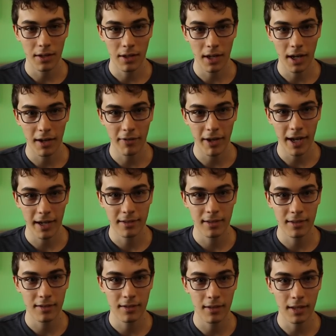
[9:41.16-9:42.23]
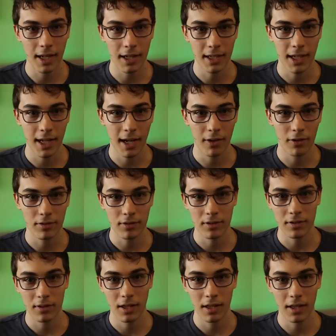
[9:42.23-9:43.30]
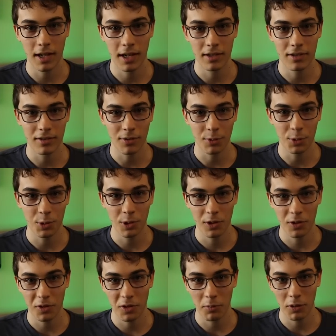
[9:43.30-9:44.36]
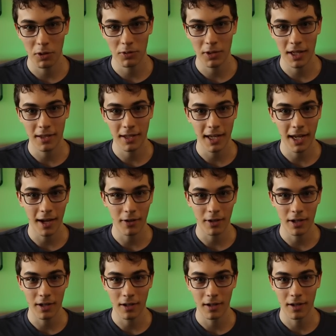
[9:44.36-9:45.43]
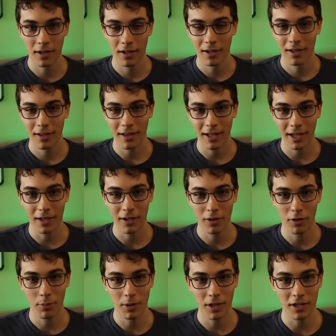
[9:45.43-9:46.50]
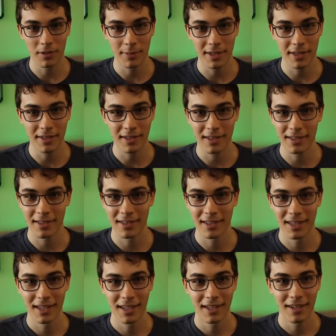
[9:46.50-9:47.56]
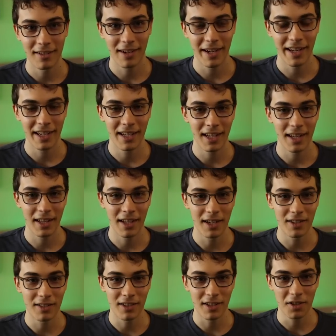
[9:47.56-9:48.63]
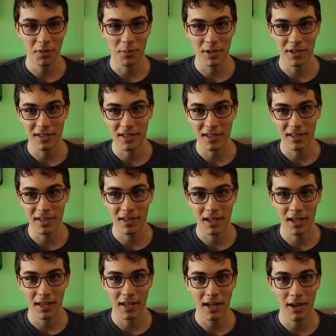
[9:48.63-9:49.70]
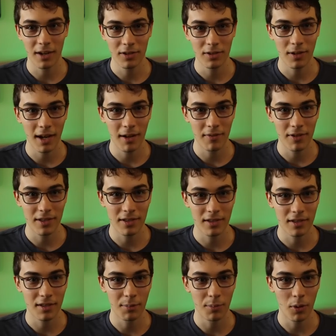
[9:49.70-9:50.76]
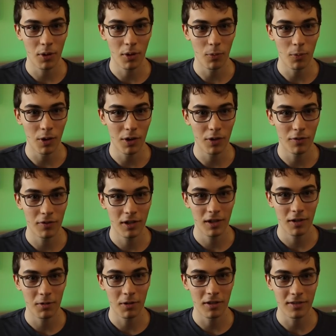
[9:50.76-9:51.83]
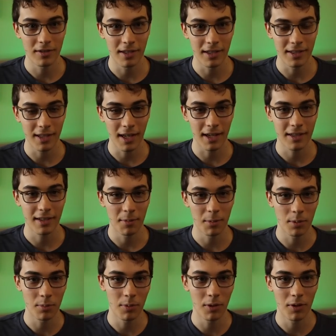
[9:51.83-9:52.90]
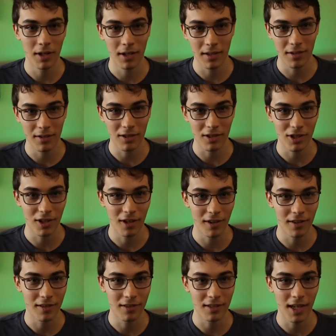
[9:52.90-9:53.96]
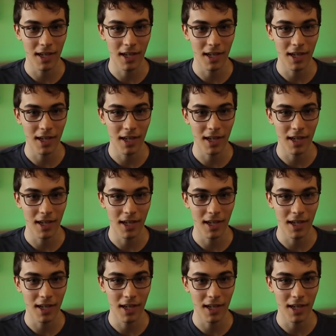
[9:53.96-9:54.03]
And then I have access to that count and then I just literally mutate the count here, like nobody's business, right? And then it just increments it. And then I also have this component one over here, which is the exact same component, and they're just sharing the